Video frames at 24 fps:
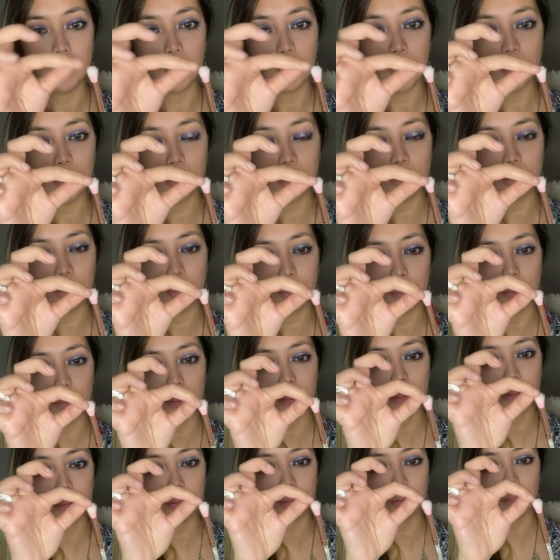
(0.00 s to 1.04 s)
Extra
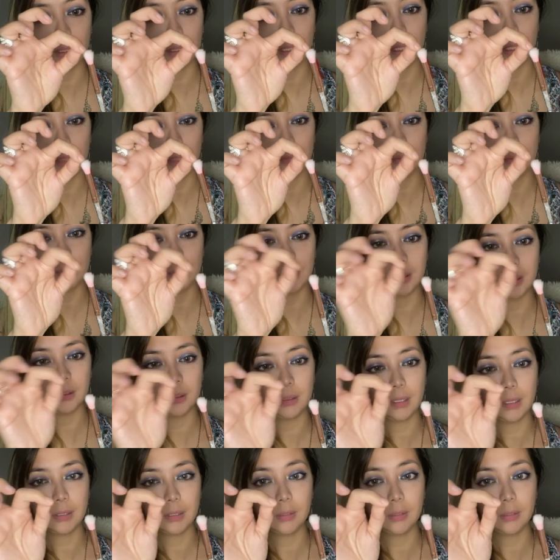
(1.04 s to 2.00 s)
bristles. Okay, I have to cut that.